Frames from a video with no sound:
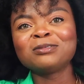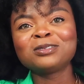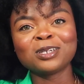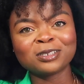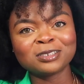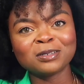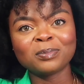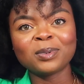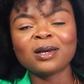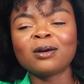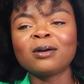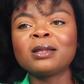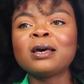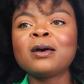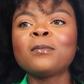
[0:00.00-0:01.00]
talked
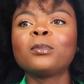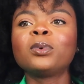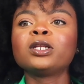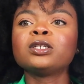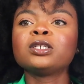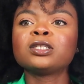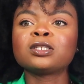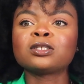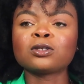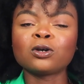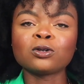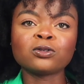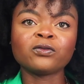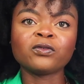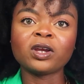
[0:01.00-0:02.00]
about, but it's
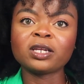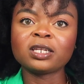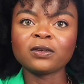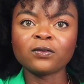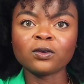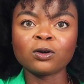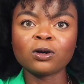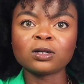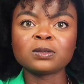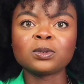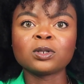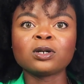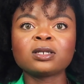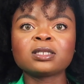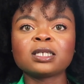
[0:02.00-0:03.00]
also very difficult
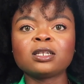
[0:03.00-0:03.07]
because